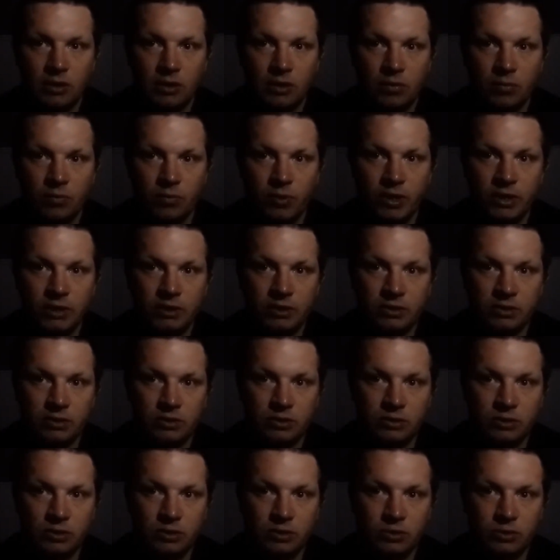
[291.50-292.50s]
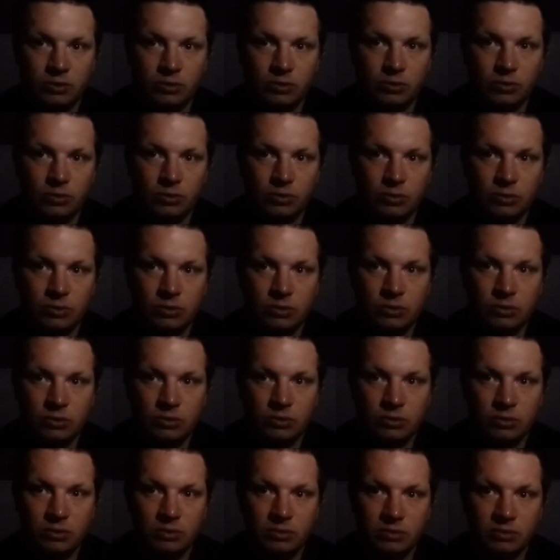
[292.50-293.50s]
Went to
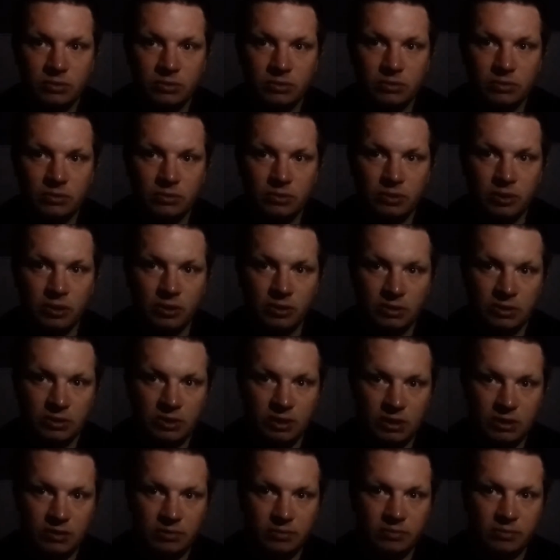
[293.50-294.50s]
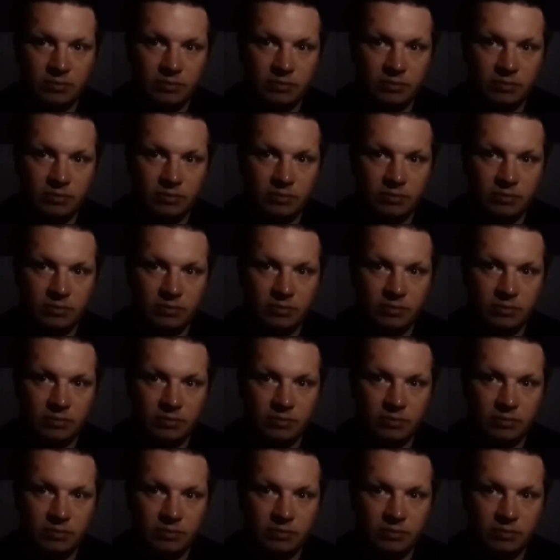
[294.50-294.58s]
go to sleep.